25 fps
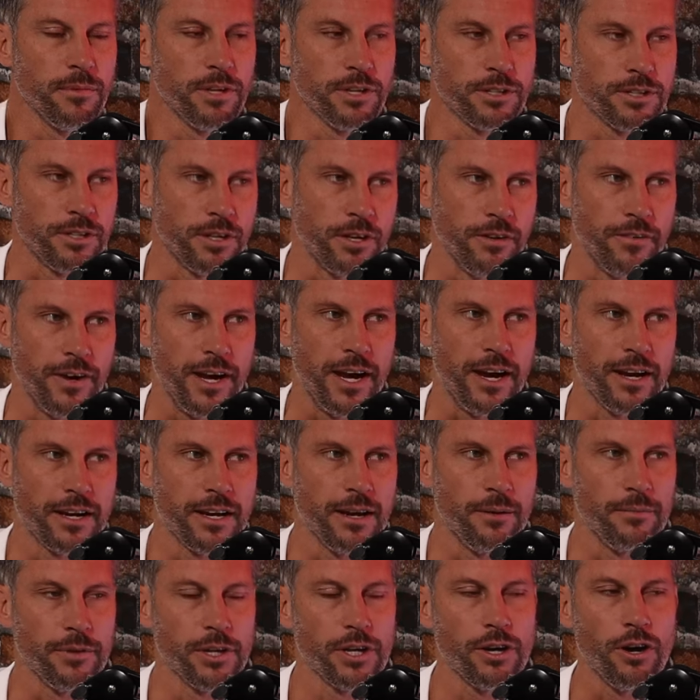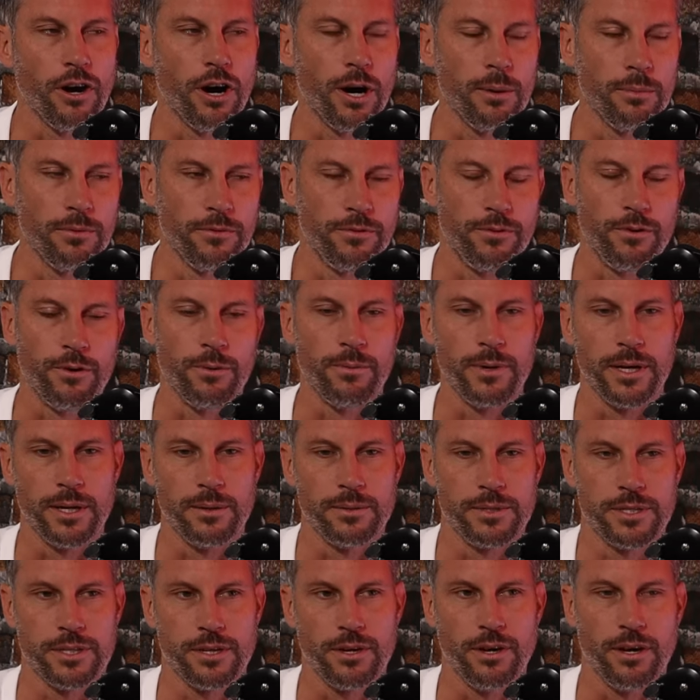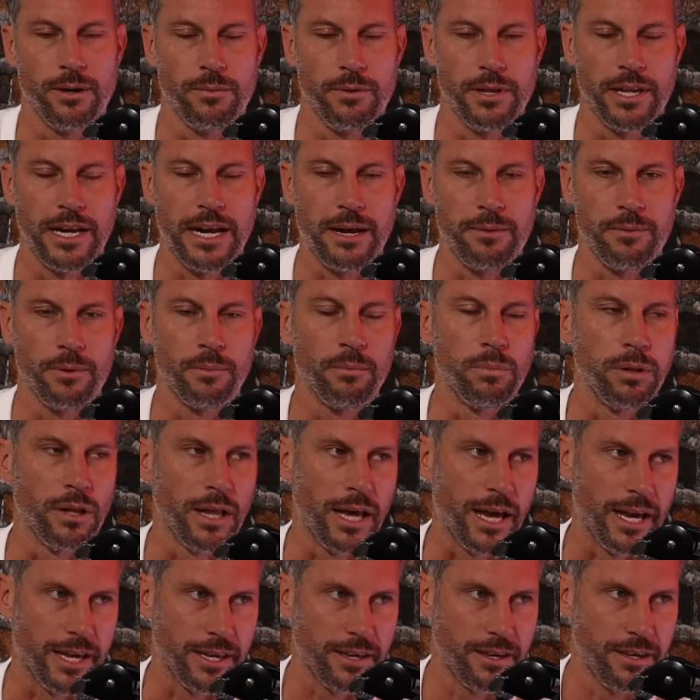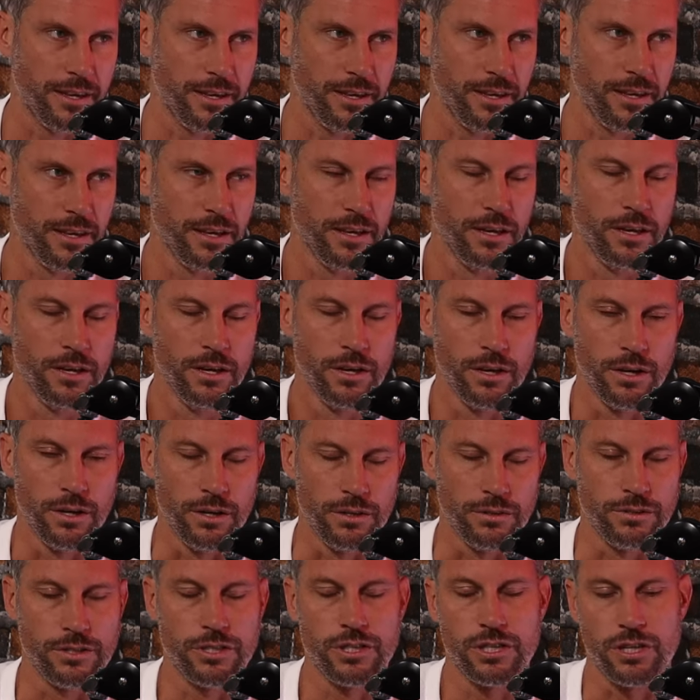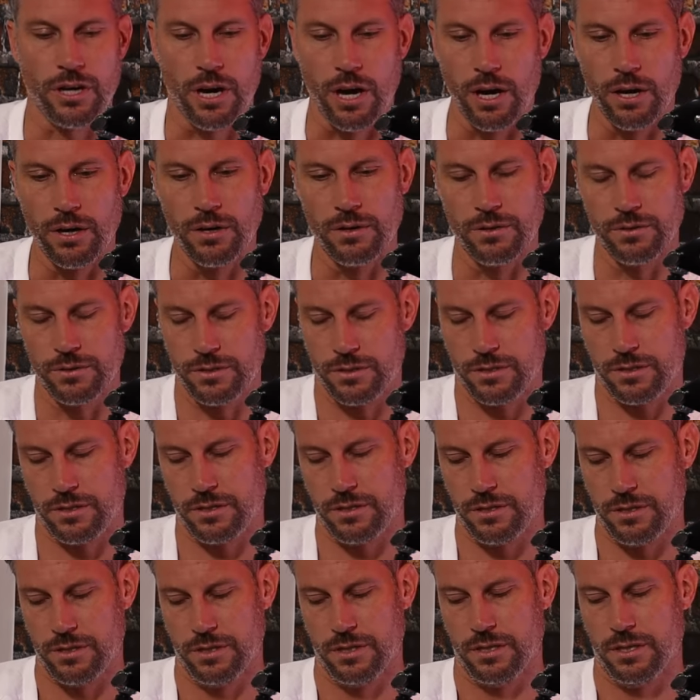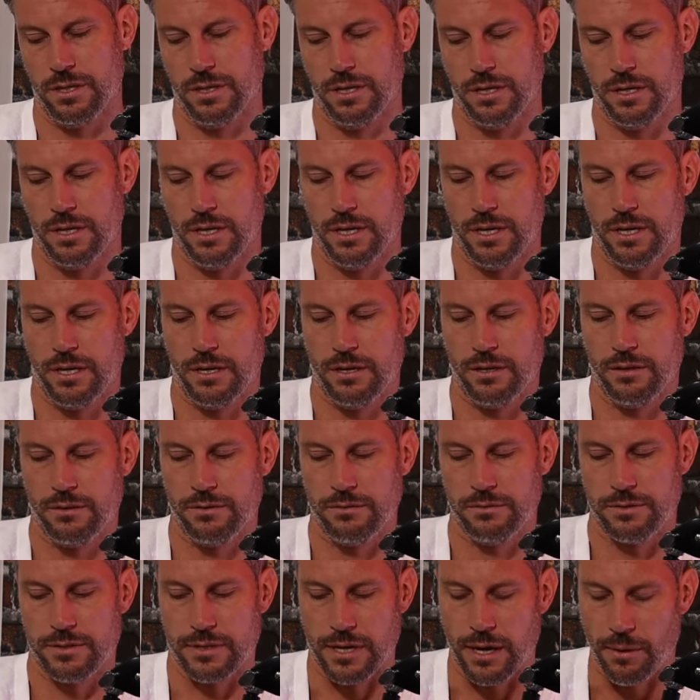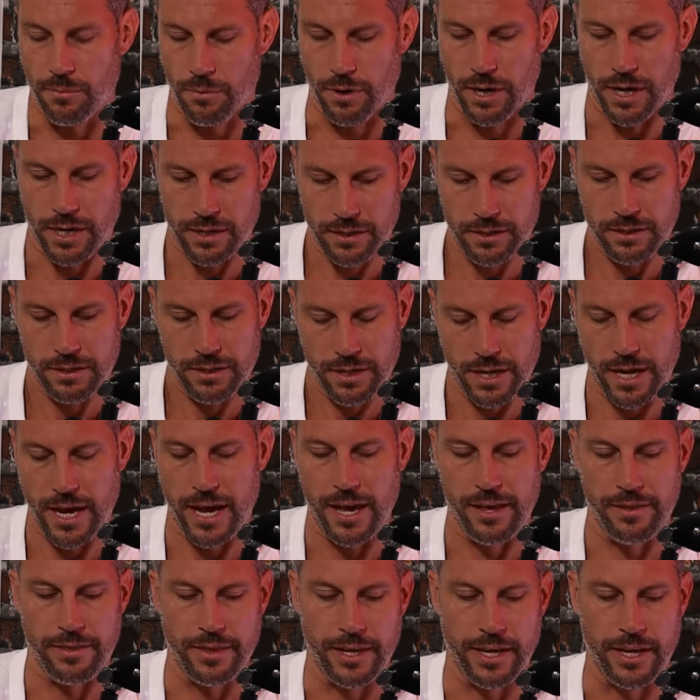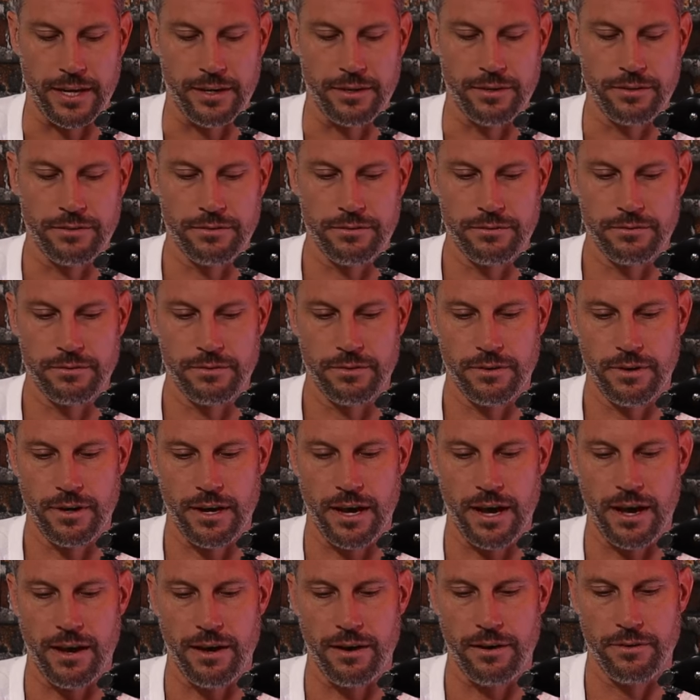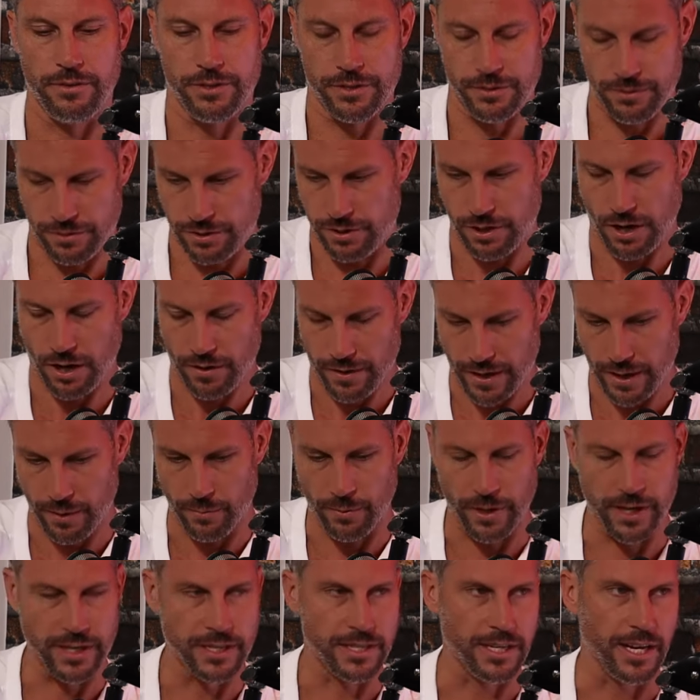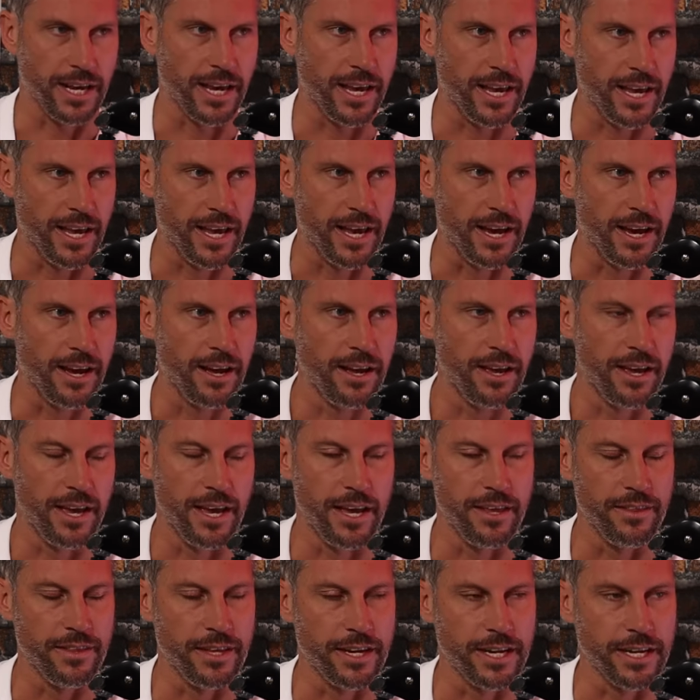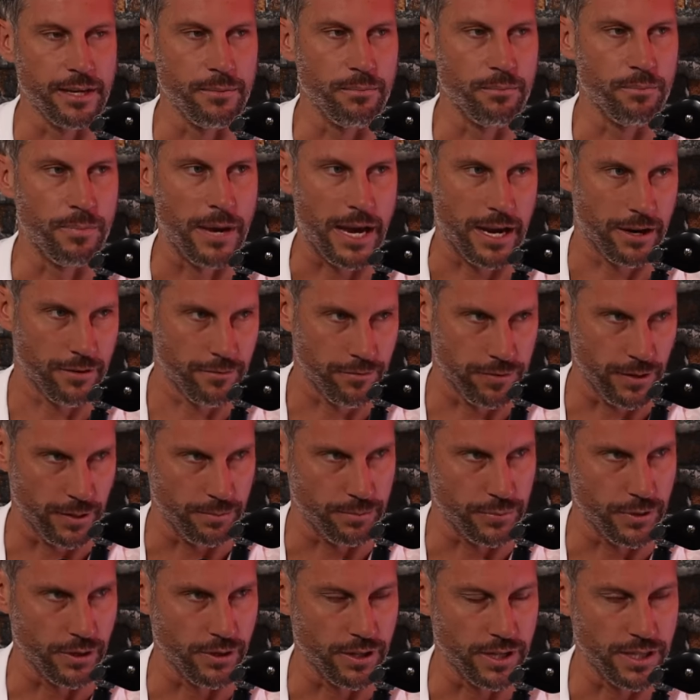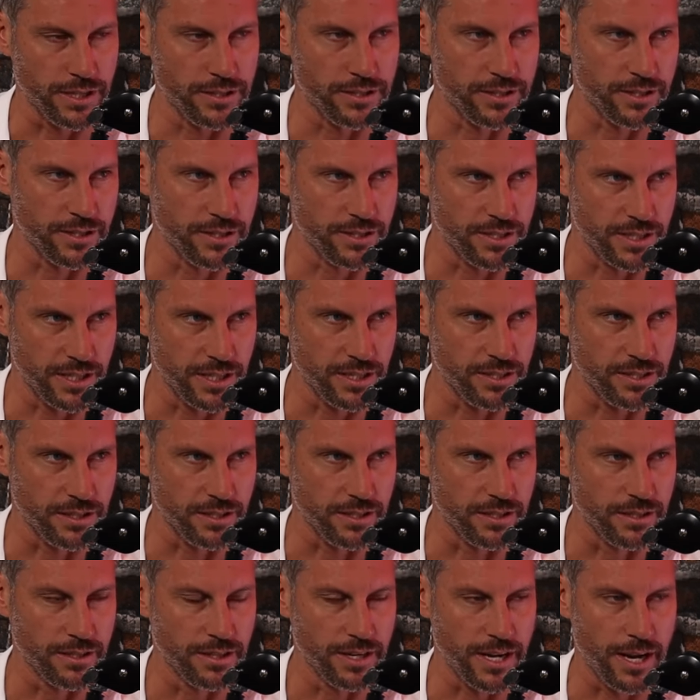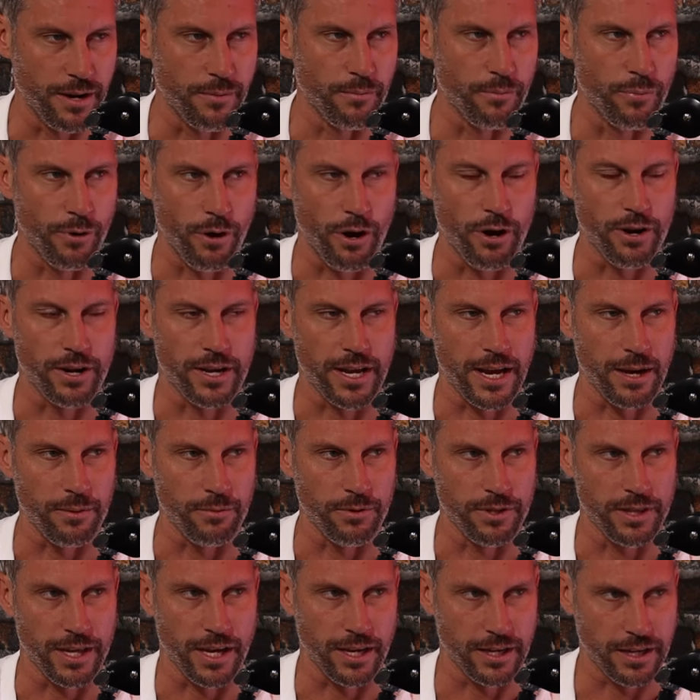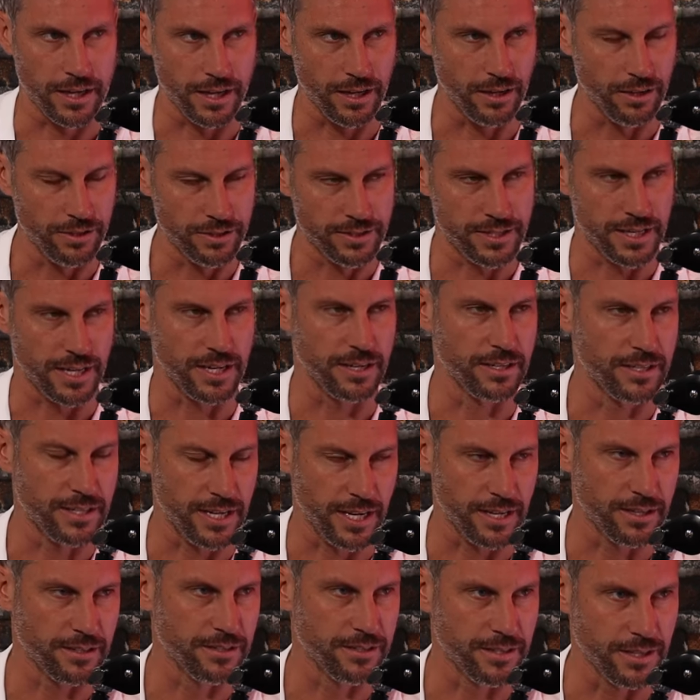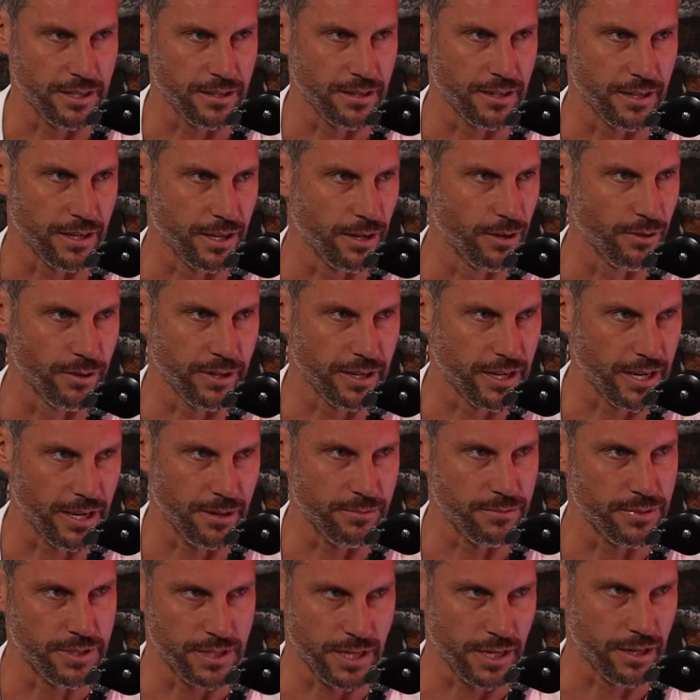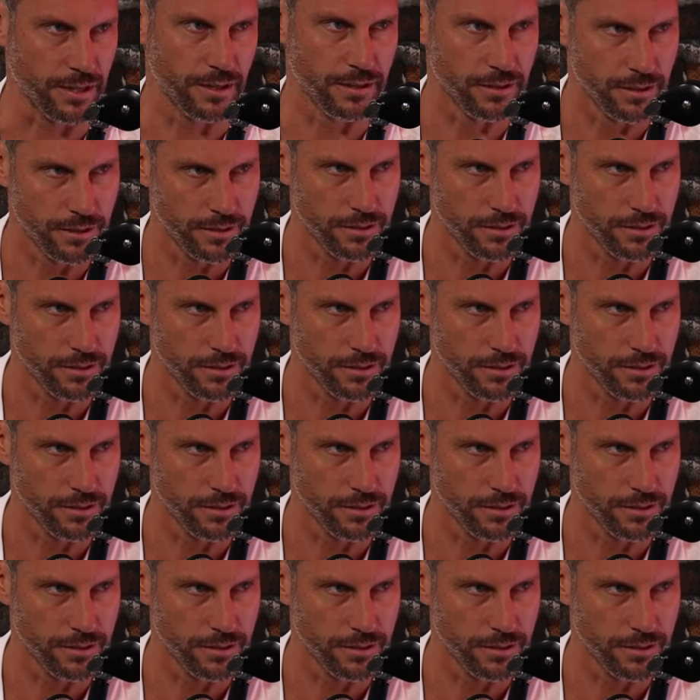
sort of outcome. The guy before me was a guy by the name of Blake, who chose someone, and then the show that went to air, and then he backflipped on his decision and broke up with that girl and started texting the girl that came second,